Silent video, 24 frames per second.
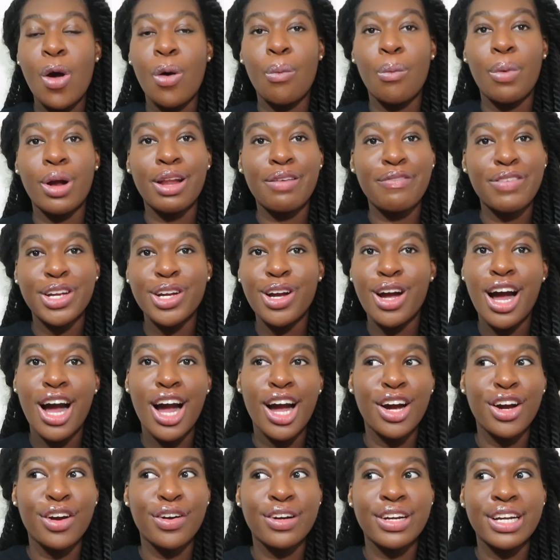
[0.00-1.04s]
whenever you're
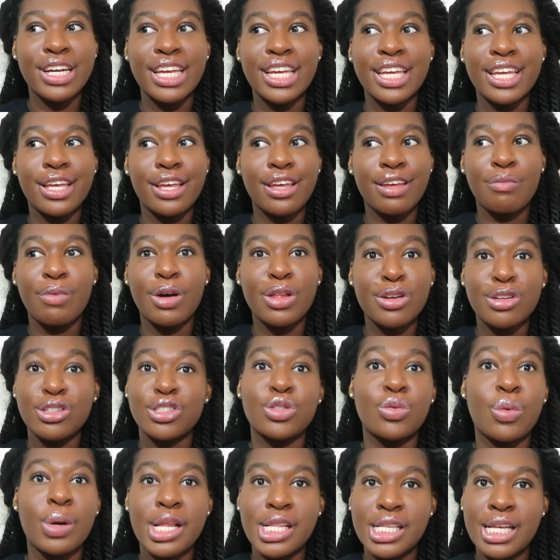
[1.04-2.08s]
hungry whether
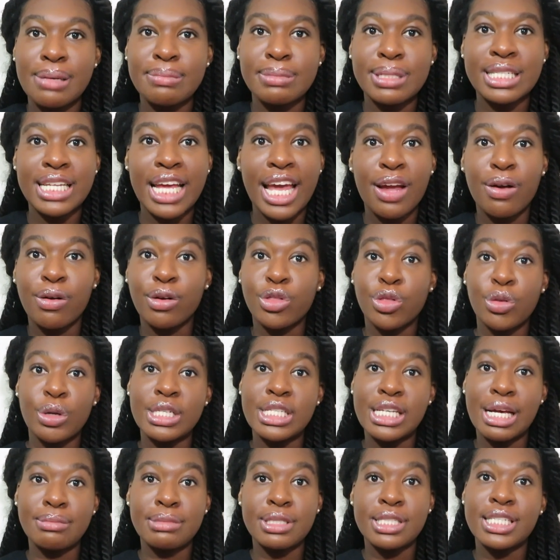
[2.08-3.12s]
it's 20 times a day or
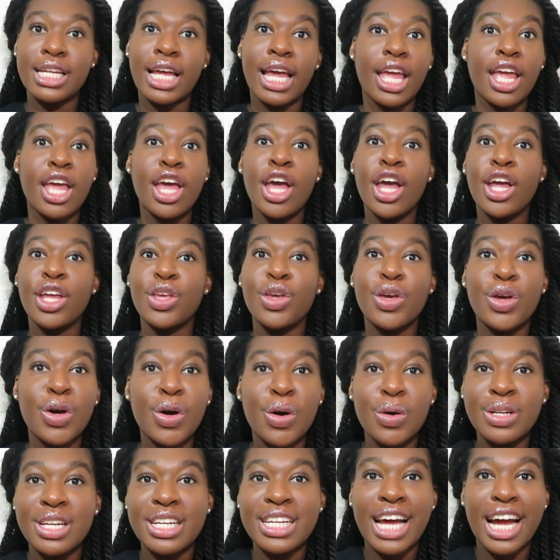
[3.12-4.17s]
three times a day you can
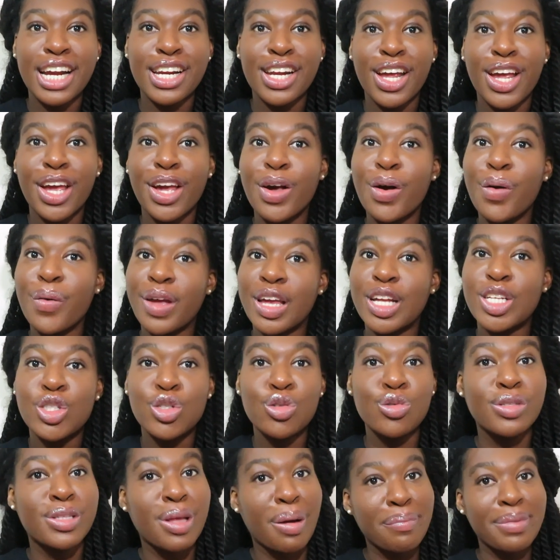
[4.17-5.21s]
go in the diner and go
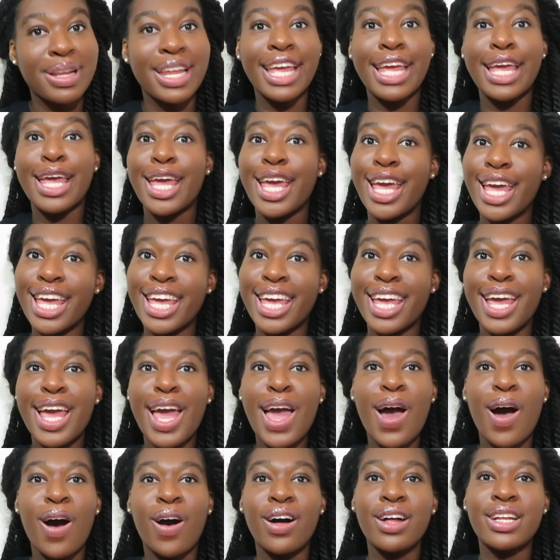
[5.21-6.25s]
get you something to eat
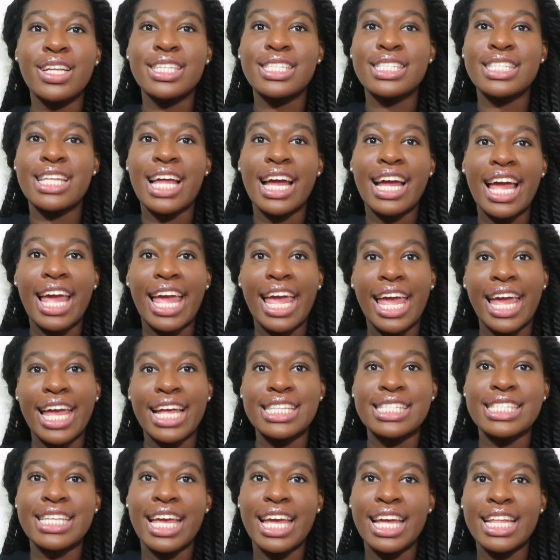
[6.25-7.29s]
all of this is like a
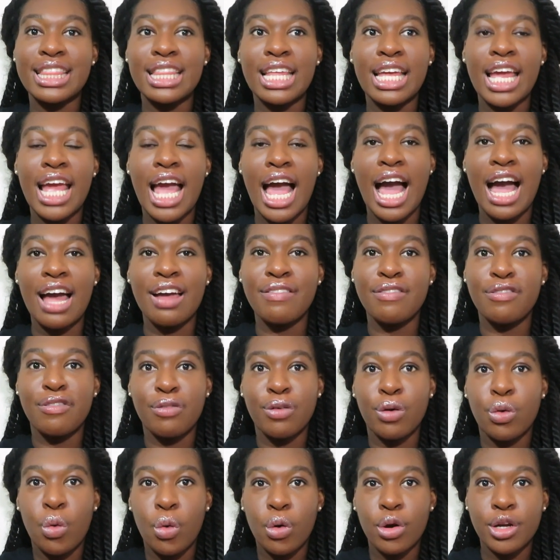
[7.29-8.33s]
hand scan thing
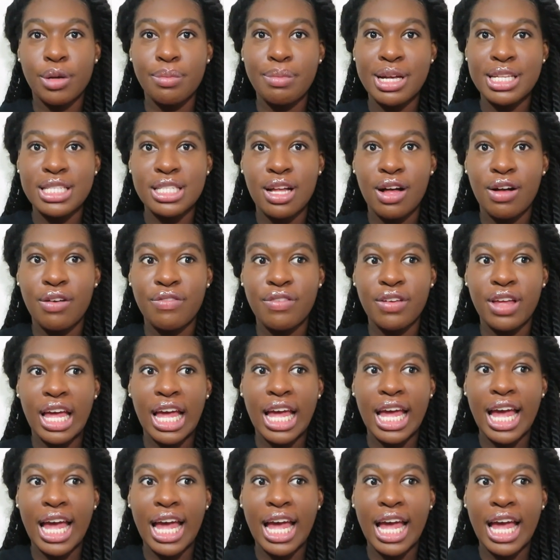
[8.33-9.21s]
i've recorded myself